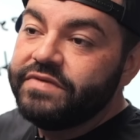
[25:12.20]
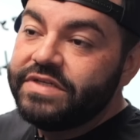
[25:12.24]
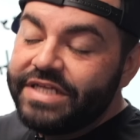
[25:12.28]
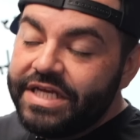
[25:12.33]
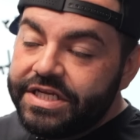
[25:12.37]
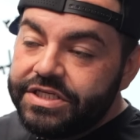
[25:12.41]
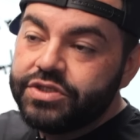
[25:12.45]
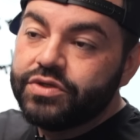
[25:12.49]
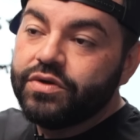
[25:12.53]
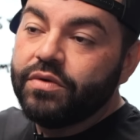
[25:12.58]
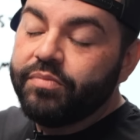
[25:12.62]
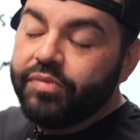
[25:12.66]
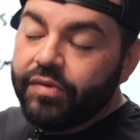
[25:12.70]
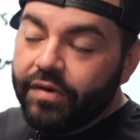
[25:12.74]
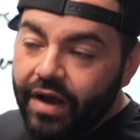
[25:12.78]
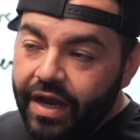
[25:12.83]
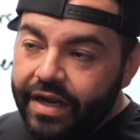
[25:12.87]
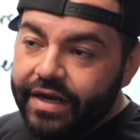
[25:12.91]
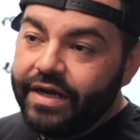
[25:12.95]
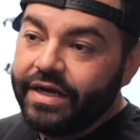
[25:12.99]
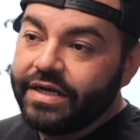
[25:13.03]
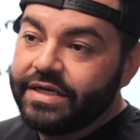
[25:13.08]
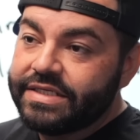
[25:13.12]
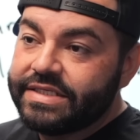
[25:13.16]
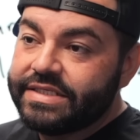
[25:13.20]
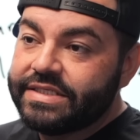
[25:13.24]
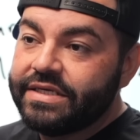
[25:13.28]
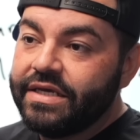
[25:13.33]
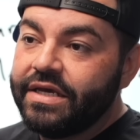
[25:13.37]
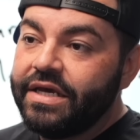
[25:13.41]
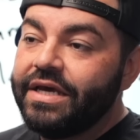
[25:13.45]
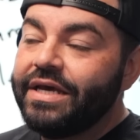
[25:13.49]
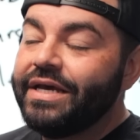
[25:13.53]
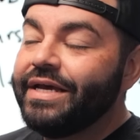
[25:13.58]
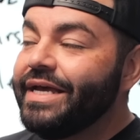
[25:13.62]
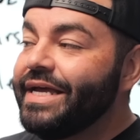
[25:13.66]
digital products.
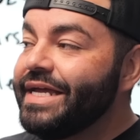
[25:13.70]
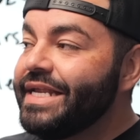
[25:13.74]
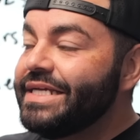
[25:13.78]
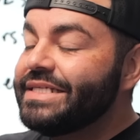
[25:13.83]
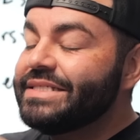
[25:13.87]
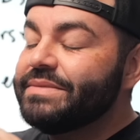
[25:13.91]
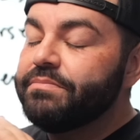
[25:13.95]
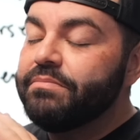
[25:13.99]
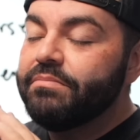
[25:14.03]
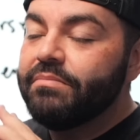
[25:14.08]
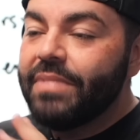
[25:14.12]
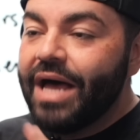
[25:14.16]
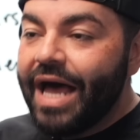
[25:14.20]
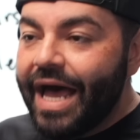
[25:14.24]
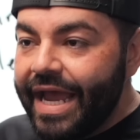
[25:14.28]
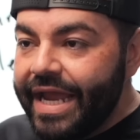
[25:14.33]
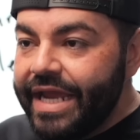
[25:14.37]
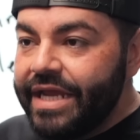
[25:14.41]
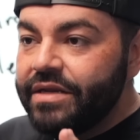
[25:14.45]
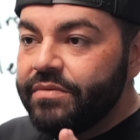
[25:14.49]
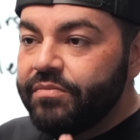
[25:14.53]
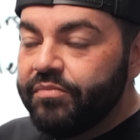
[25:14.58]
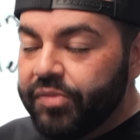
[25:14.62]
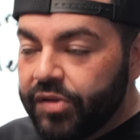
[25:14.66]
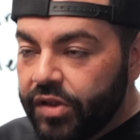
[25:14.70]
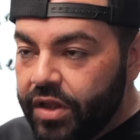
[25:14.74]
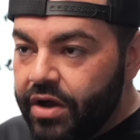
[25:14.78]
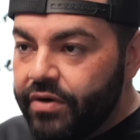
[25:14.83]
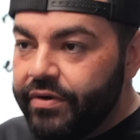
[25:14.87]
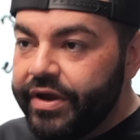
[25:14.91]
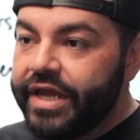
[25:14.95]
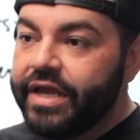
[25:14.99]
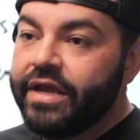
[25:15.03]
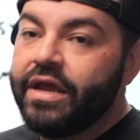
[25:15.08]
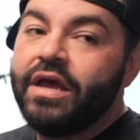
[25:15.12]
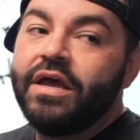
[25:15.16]
It is mind
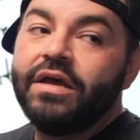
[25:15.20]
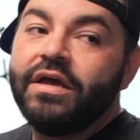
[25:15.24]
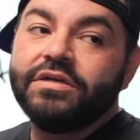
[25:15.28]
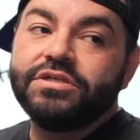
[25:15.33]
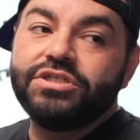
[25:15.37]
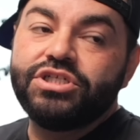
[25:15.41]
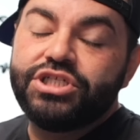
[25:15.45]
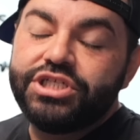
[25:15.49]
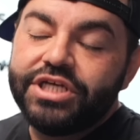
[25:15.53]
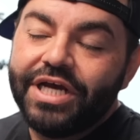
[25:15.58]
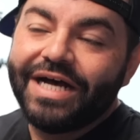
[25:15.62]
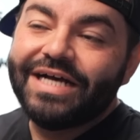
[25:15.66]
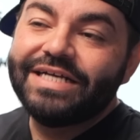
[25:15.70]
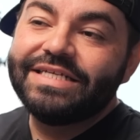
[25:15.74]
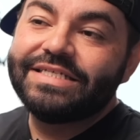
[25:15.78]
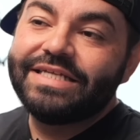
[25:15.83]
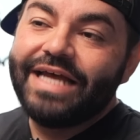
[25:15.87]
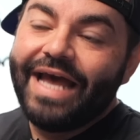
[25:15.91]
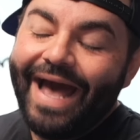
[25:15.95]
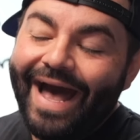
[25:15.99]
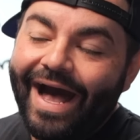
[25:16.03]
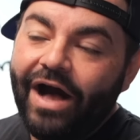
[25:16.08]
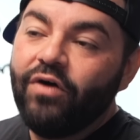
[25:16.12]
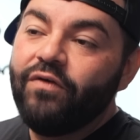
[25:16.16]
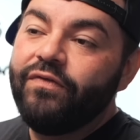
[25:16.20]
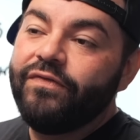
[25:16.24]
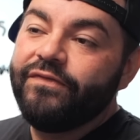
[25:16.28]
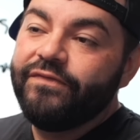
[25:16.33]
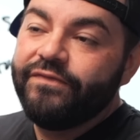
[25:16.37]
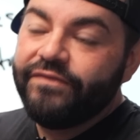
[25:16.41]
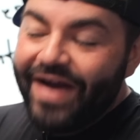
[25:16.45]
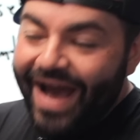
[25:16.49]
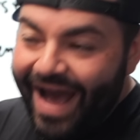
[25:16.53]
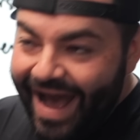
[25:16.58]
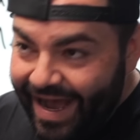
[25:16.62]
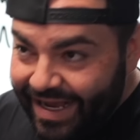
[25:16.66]
blowing just how
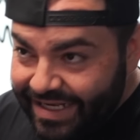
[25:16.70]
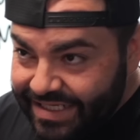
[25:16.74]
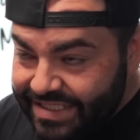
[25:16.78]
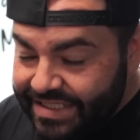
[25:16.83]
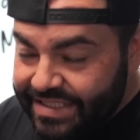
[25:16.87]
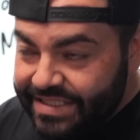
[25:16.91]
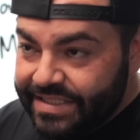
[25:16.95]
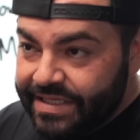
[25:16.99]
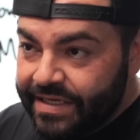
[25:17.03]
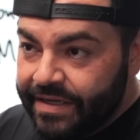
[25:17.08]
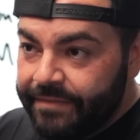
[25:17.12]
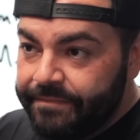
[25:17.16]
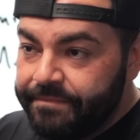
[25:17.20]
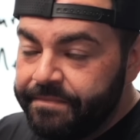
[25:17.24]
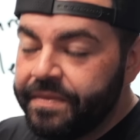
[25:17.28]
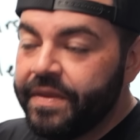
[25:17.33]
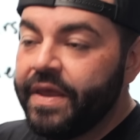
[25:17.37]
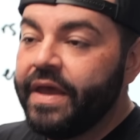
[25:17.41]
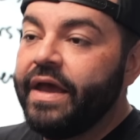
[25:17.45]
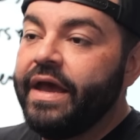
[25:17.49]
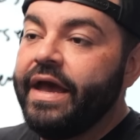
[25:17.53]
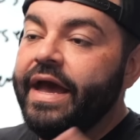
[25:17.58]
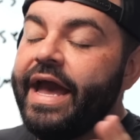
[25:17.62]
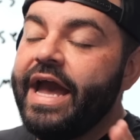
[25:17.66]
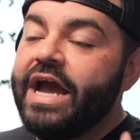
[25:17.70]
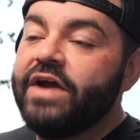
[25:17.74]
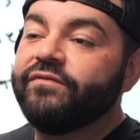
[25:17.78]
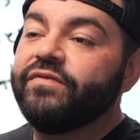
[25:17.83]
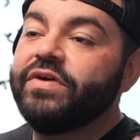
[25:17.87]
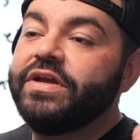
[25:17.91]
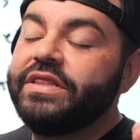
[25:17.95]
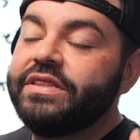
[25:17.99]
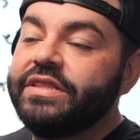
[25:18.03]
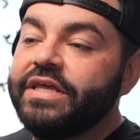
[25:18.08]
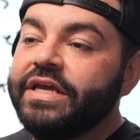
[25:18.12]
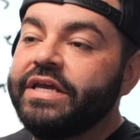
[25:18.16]
fast
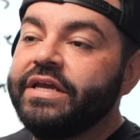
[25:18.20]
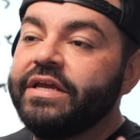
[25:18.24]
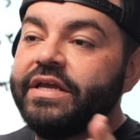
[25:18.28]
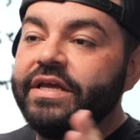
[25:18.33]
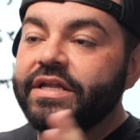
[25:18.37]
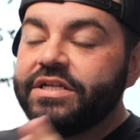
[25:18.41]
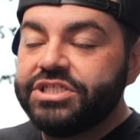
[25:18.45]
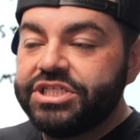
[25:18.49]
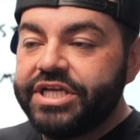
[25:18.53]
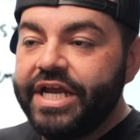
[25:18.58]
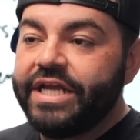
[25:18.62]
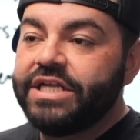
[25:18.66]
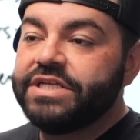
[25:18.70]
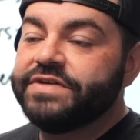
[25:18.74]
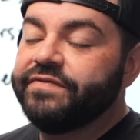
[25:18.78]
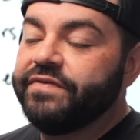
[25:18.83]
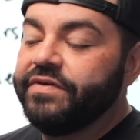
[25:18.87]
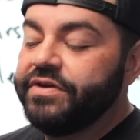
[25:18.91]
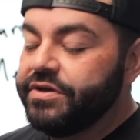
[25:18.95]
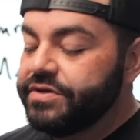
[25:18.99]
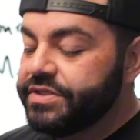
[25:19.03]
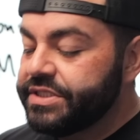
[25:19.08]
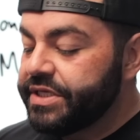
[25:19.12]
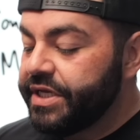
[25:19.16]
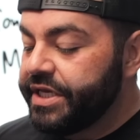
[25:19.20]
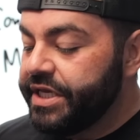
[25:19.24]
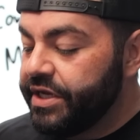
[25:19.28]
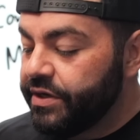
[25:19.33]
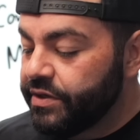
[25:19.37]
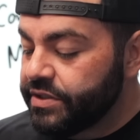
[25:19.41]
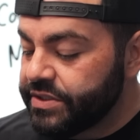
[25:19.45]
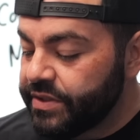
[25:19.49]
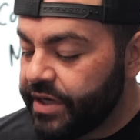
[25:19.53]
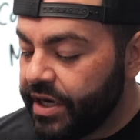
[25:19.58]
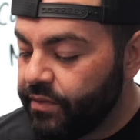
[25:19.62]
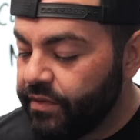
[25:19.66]
everything can change for you. So
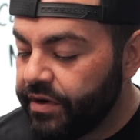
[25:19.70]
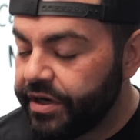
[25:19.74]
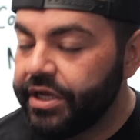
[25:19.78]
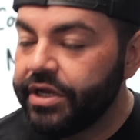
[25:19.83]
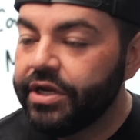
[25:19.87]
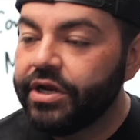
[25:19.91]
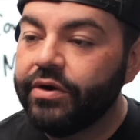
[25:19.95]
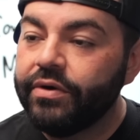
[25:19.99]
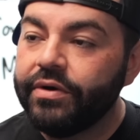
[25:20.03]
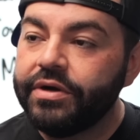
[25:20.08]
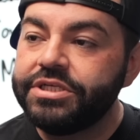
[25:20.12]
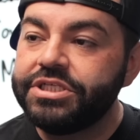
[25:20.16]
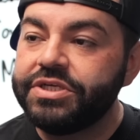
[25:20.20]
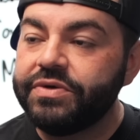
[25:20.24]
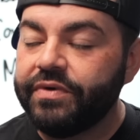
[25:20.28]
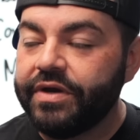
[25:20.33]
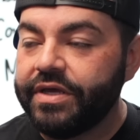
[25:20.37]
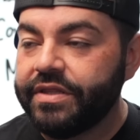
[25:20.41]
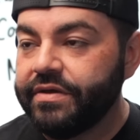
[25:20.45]
here's what I want to encourage you with,